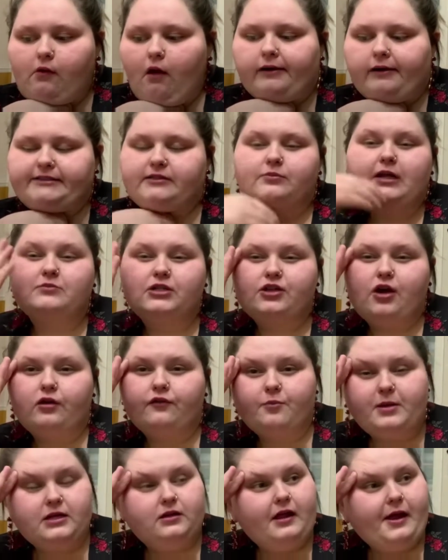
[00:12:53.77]
Sometimes it's hard
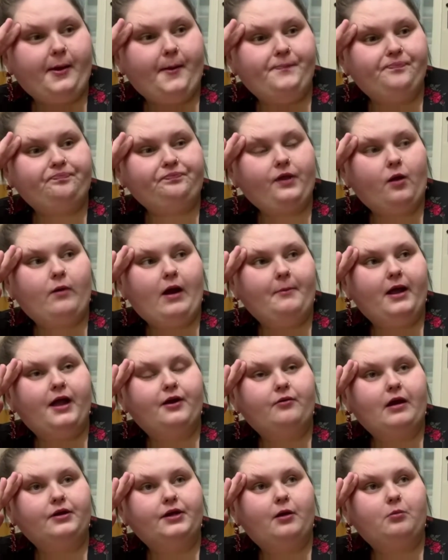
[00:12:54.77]
for me to like wrap my head
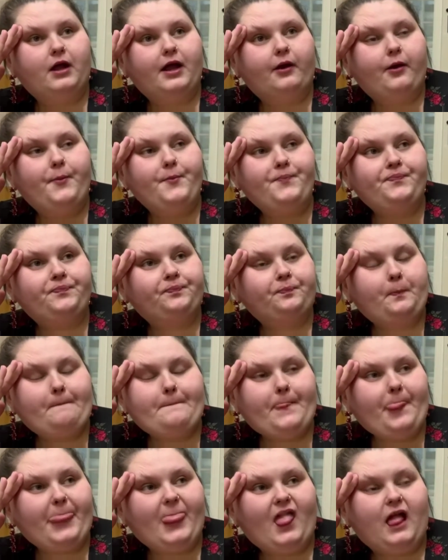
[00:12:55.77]
around it. I'm like,
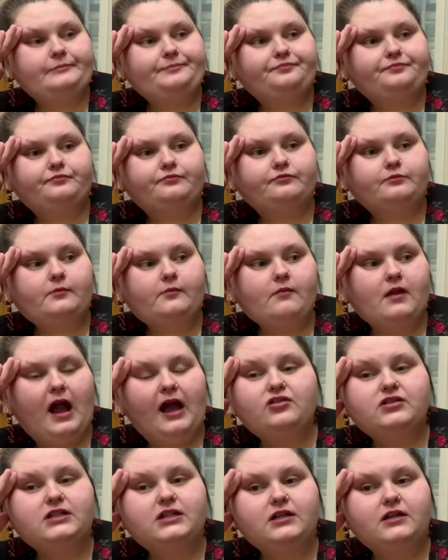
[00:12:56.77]
I
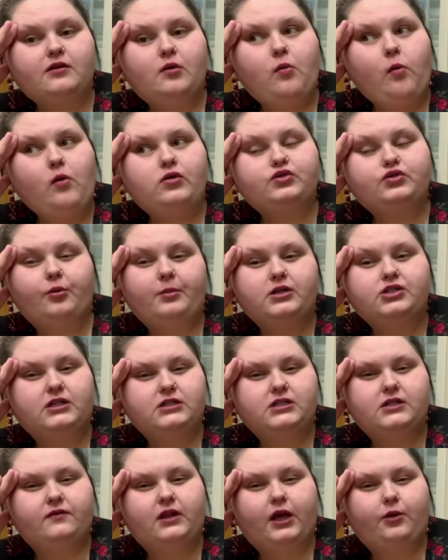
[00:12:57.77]
used to eat so much and
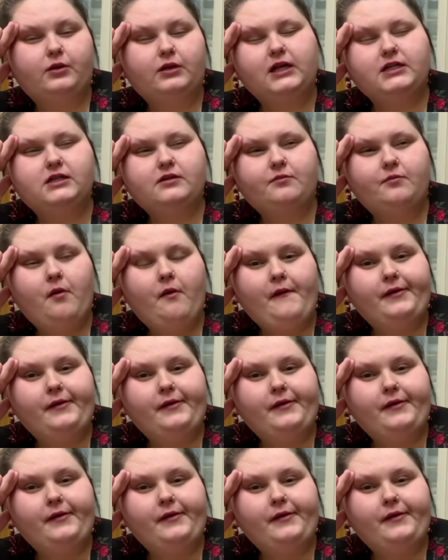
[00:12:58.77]
didn't even like realize it.